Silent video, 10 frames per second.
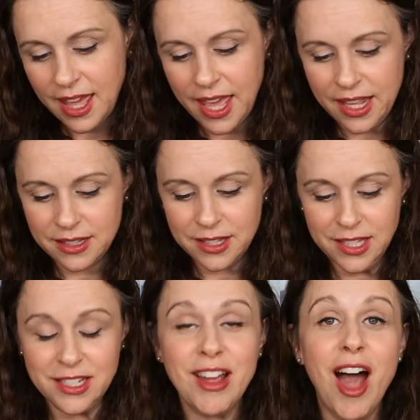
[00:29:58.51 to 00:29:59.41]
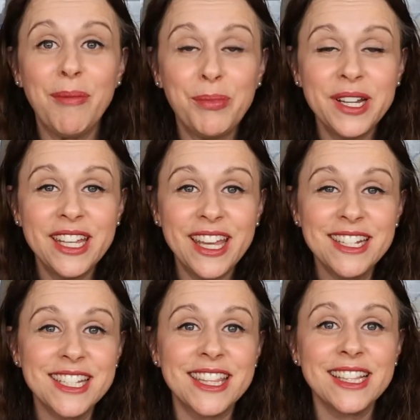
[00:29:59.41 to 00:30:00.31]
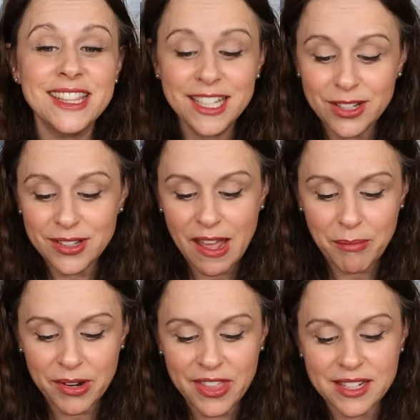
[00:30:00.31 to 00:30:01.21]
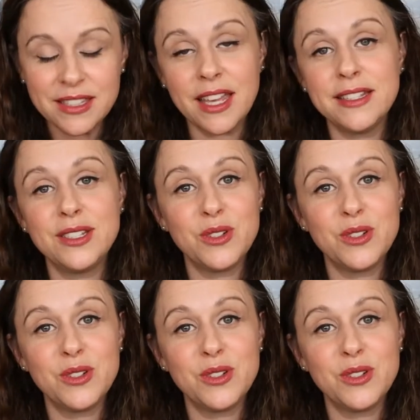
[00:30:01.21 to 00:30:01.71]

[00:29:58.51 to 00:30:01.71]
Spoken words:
and stop when you get to the little number that says